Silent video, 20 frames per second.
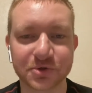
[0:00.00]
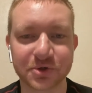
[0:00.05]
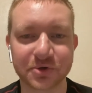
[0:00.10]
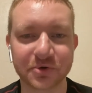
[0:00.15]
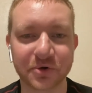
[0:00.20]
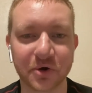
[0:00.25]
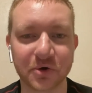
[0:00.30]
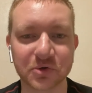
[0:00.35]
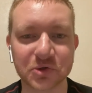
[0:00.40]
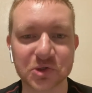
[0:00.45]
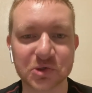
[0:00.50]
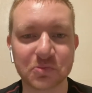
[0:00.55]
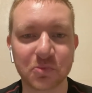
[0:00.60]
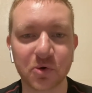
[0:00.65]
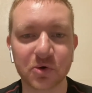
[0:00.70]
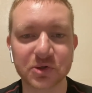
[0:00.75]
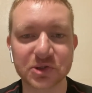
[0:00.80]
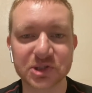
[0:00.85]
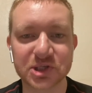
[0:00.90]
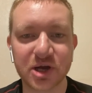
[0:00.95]
Drew Code
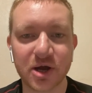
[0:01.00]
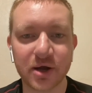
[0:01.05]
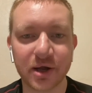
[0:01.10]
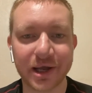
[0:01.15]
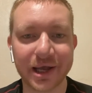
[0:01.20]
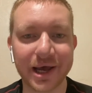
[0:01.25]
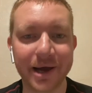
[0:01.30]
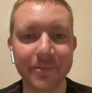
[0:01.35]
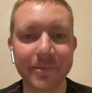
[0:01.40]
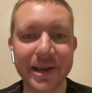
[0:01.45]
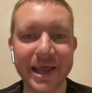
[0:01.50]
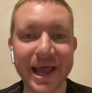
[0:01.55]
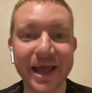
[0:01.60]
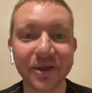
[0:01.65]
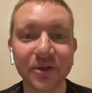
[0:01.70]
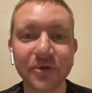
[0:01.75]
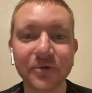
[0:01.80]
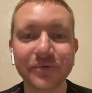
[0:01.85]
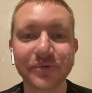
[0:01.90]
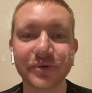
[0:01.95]
Sports Talk coming
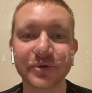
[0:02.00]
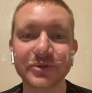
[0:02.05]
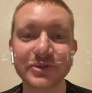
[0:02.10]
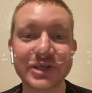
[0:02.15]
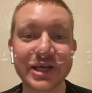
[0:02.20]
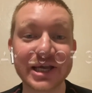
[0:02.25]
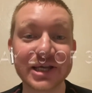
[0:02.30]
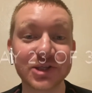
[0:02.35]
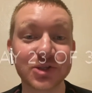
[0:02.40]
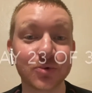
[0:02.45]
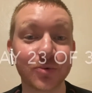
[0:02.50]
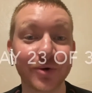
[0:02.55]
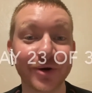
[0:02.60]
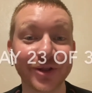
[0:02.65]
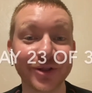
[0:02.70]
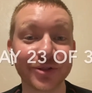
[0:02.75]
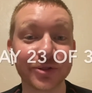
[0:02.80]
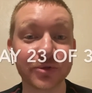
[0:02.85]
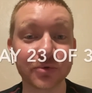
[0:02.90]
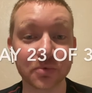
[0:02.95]
at you for day
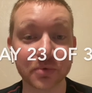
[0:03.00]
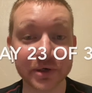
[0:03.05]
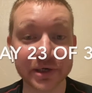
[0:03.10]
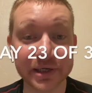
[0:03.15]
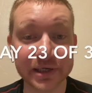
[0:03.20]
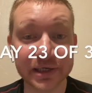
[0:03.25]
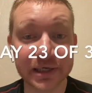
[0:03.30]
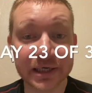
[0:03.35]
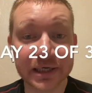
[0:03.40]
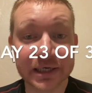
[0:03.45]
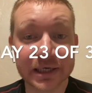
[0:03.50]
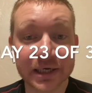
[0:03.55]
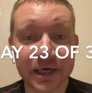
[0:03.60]
23